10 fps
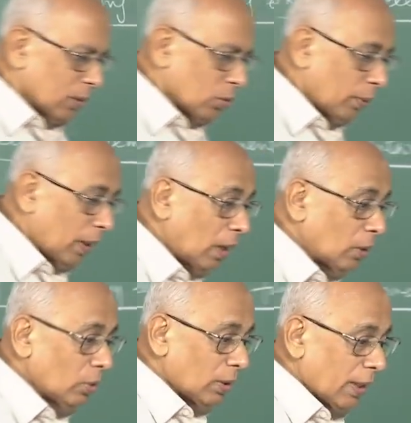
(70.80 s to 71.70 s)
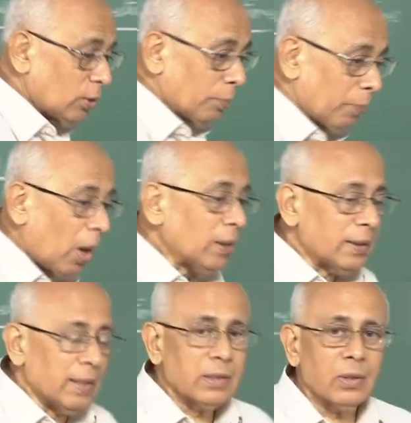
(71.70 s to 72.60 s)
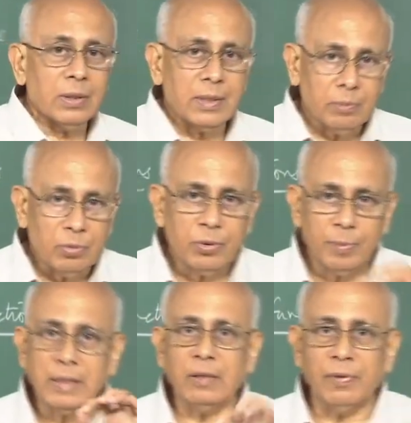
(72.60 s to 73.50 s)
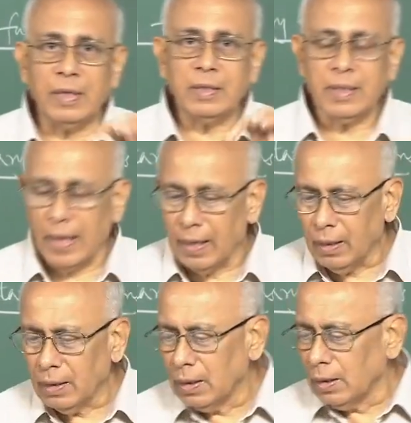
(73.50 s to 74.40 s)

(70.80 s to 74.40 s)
So we are not going to try to plot this on some specific scale.